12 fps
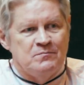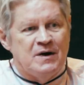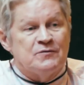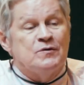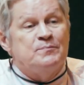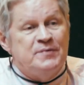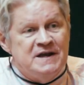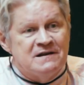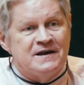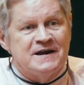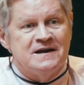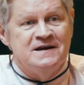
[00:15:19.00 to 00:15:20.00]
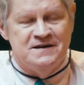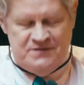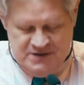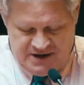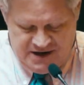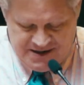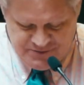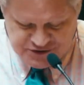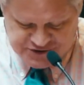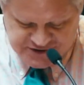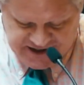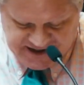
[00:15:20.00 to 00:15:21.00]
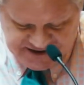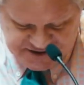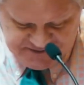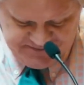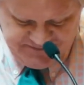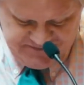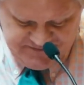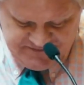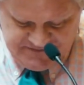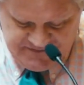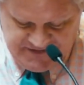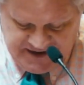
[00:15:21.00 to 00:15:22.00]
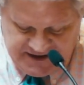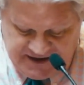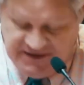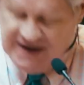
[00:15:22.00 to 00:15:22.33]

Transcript: repealing the commerce tax. And